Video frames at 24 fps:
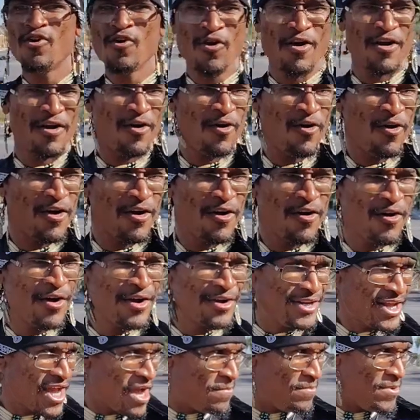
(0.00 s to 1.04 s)
or, or,
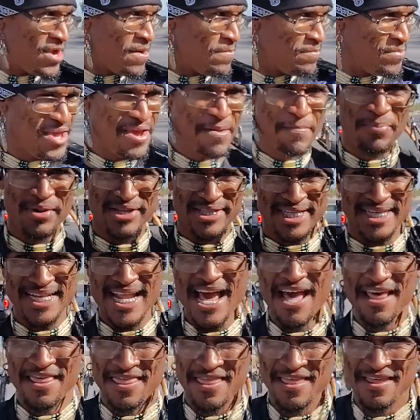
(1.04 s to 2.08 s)
or damn near being put to
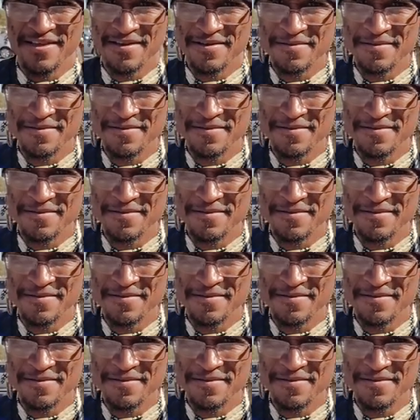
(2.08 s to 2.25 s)
death.